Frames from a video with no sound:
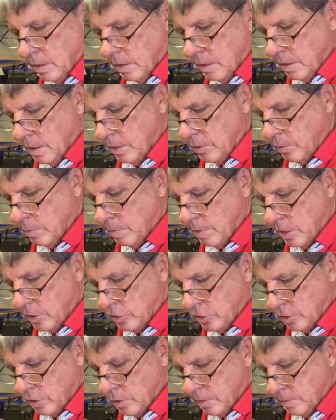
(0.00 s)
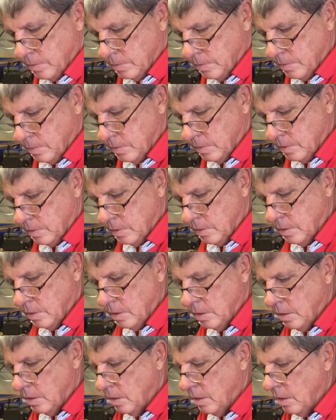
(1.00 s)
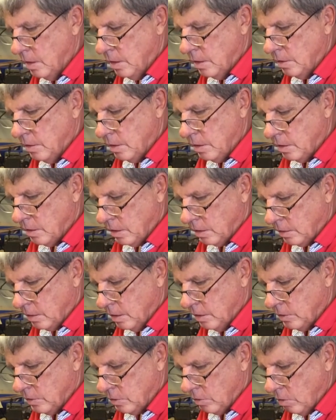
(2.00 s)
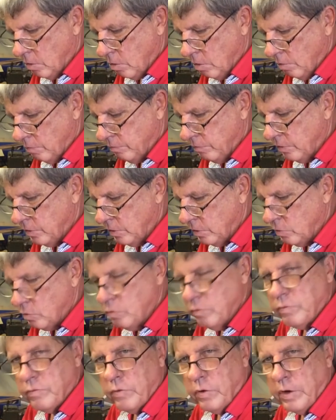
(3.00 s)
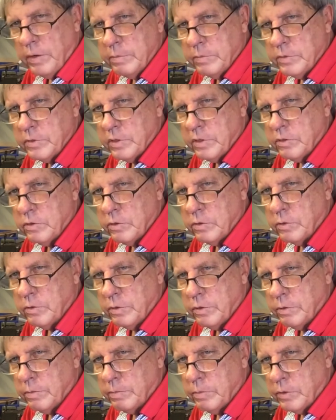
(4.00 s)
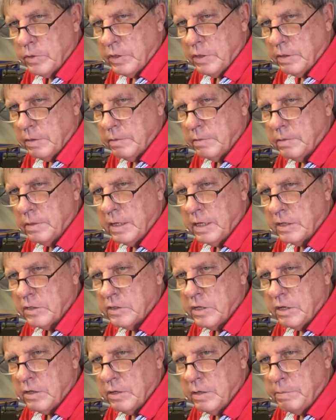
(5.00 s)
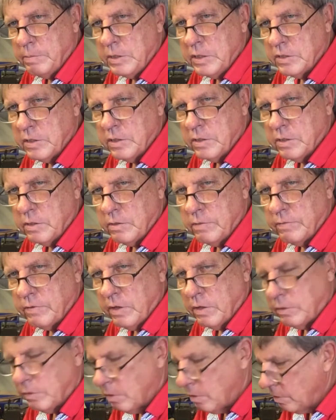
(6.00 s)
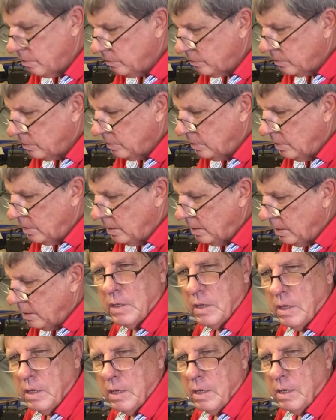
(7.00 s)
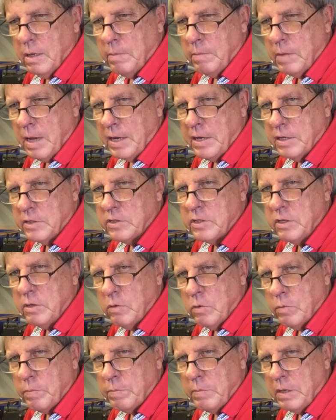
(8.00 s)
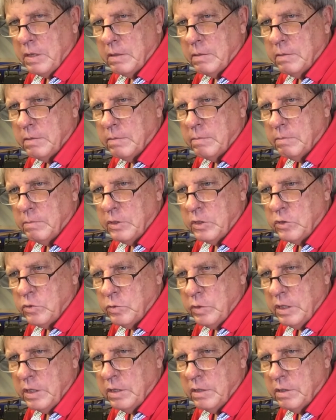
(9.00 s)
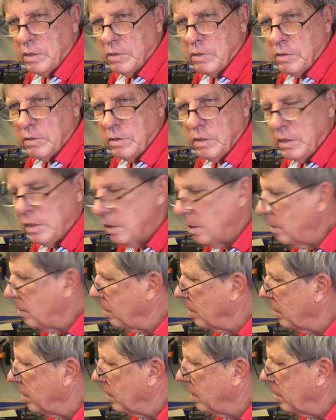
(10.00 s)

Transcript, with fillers: Then you measure the thickness of the two frames that you're going to put in, the extent the pieces that you've cut off, minus the opening between the